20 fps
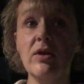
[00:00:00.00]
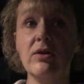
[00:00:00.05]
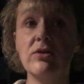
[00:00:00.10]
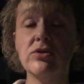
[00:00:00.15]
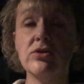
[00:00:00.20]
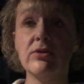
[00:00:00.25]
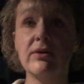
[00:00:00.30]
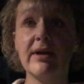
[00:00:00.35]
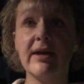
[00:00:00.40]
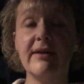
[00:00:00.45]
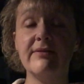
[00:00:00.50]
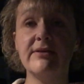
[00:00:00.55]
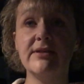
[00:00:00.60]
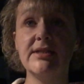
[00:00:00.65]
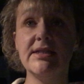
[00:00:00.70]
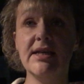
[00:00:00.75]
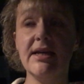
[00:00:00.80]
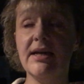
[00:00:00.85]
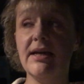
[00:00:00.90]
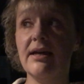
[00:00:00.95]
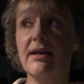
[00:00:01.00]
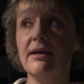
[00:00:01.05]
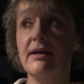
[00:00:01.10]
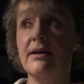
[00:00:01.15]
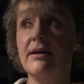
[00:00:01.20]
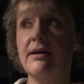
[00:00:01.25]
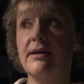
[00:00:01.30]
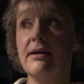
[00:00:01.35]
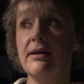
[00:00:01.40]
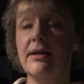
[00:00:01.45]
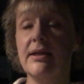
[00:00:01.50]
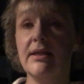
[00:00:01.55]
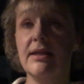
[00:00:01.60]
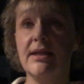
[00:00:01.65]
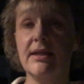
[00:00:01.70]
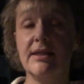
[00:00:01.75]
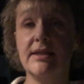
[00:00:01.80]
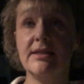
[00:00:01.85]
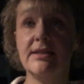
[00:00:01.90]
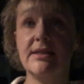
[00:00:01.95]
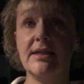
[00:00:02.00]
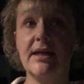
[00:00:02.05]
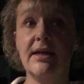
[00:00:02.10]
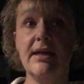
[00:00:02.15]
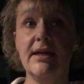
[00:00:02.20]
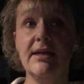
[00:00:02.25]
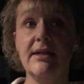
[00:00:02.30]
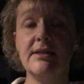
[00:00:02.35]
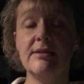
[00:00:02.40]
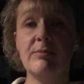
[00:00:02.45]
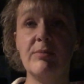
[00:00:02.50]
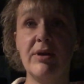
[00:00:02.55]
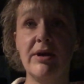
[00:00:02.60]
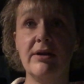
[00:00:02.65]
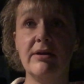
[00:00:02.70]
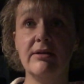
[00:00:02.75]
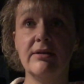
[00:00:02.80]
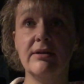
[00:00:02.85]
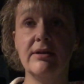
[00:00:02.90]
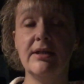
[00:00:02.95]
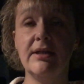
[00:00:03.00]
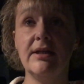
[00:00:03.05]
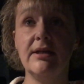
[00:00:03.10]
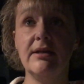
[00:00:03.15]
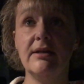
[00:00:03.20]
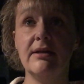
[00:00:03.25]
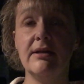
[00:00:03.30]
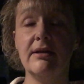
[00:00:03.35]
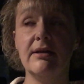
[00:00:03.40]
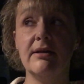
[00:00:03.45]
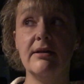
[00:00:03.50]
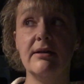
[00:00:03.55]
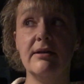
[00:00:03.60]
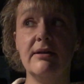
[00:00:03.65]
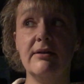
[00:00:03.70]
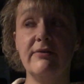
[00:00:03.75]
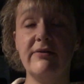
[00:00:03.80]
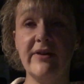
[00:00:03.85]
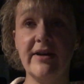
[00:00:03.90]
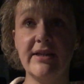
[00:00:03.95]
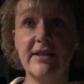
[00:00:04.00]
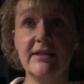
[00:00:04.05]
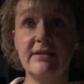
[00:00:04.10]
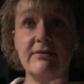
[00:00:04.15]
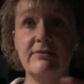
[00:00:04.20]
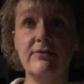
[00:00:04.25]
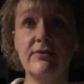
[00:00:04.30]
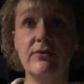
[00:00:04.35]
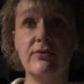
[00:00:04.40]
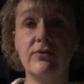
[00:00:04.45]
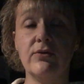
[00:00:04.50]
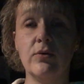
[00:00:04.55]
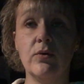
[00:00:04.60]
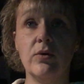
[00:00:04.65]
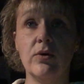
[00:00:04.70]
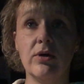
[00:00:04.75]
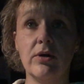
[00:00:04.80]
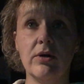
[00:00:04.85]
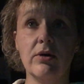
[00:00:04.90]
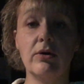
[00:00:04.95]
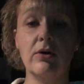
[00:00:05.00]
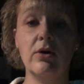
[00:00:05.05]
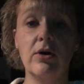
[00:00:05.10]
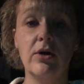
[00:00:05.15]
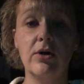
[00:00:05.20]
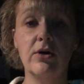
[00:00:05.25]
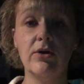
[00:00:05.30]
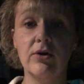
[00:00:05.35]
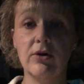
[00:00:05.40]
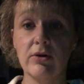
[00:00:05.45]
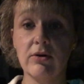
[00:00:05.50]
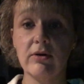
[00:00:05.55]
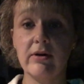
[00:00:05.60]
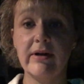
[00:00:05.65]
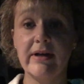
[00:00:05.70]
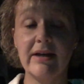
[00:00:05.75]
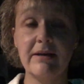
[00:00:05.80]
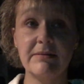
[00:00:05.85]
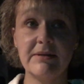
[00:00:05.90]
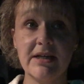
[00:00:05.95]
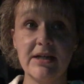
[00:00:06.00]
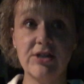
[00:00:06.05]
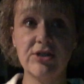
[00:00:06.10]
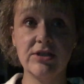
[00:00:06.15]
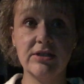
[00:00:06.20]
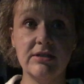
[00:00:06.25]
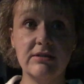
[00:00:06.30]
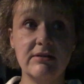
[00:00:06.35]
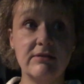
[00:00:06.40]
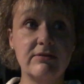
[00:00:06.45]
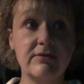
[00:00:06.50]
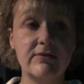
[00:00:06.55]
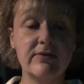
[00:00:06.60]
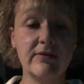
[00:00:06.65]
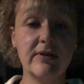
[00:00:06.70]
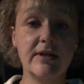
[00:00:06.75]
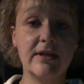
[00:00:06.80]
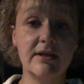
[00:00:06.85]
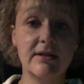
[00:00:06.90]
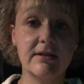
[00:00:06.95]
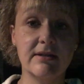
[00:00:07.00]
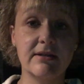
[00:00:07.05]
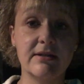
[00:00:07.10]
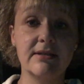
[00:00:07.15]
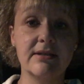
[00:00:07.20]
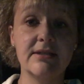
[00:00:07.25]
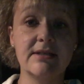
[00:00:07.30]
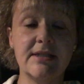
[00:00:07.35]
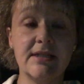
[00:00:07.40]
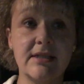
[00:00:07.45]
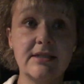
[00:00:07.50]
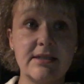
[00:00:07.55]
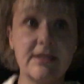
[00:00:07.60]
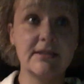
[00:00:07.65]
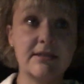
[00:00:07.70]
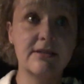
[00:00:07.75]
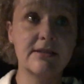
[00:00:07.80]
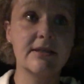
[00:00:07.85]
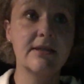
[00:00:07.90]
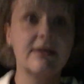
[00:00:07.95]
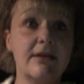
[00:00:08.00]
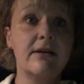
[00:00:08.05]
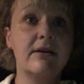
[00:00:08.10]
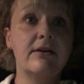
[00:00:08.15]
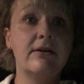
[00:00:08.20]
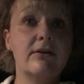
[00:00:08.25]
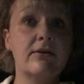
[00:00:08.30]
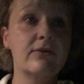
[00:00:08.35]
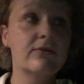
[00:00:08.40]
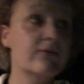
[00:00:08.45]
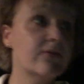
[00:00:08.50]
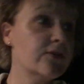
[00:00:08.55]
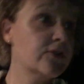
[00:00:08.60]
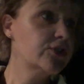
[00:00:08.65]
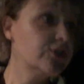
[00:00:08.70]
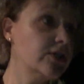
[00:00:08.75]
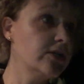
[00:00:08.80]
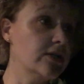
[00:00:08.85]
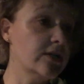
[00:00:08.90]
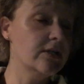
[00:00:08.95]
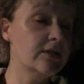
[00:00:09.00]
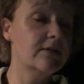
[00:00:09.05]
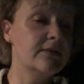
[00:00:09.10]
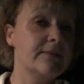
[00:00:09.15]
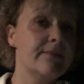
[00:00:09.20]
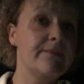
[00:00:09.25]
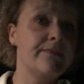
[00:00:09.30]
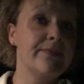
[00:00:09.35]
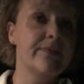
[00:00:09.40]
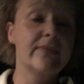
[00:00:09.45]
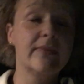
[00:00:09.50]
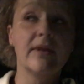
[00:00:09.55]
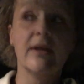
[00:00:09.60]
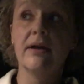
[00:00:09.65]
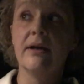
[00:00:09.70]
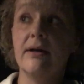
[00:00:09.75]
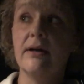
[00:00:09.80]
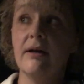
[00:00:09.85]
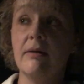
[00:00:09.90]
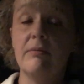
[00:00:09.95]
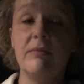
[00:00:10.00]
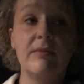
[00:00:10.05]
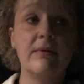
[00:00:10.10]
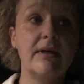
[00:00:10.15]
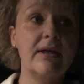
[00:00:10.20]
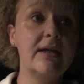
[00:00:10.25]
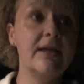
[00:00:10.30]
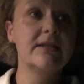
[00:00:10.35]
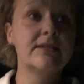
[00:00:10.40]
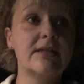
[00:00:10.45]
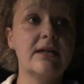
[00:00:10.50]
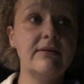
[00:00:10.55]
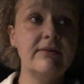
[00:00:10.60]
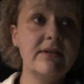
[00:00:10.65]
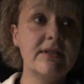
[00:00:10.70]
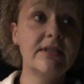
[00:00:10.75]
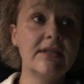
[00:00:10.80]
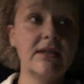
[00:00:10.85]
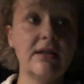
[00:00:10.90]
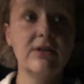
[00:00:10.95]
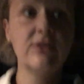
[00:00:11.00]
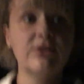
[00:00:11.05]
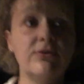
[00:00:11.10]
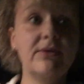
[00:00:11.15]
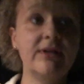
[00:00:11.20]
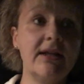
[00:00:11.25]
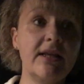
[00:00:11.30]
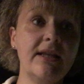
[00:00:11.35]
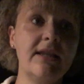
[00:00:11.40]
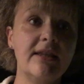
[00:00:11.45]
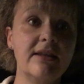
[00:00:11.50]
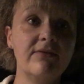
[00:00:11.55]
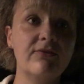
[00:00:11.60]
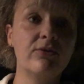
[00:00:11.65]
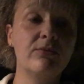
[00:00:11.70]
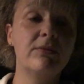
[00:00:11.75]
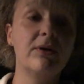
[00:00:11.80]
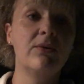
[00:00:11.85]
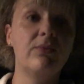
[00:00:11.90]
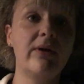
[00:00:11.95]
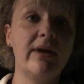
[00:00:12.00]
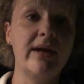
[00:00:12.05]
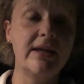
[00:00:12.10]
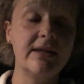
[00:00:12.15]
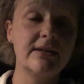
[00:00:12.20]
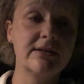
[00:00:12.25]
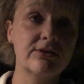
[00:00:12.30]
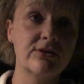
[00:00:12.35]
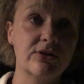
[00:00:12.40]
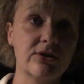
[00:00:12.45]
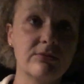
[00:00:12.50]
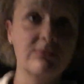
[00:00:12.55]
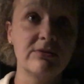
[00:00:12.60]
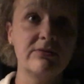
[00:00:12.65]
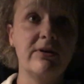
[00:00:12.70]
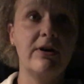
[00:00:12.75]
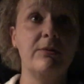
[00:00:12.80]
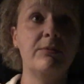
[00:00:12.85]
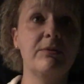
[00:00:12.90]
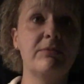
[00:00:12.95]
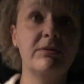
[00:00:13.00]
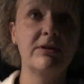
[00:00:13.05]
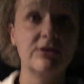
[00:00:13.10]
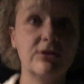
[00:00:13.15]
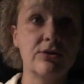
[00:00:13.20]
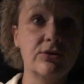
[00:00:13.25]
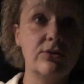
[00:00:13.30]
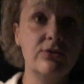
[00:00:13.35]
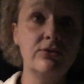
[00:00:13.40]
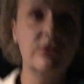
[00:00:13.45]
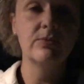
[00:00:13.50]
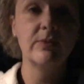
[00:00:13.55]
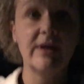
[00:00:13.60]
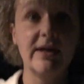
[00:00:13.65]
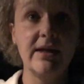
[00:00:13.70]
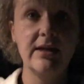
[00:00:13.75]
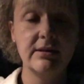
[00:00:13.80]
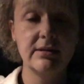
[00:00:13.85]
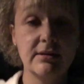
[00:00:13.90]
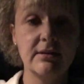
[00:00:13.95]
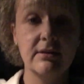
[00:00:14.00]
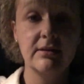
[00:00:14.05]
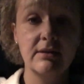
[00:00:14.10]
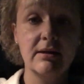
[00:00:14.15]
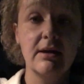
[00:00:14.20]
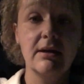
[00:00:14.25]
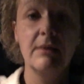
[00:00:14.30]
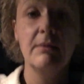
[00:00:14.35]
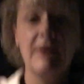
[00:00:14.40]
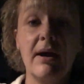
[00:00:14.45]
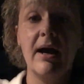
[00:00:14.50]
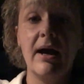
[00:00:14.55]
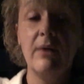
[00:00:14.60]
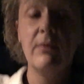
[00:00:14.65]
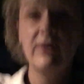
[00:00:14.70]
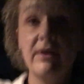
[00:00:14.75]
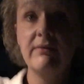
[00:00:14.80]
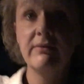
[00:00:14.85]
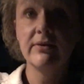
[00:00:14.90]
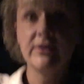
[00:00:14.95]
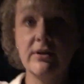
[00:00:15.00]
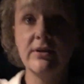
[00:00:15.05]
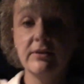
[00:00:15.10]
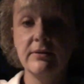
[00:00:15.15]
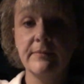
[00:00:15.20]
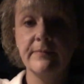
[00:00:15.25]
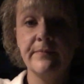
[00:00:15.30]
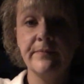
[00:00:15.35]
So I have to say that this diet is apparently effective for neuroadaptation of uh, senses, for sure. Um, it's obviously not doing anything for my weight in terms of helping me to lose weight. However,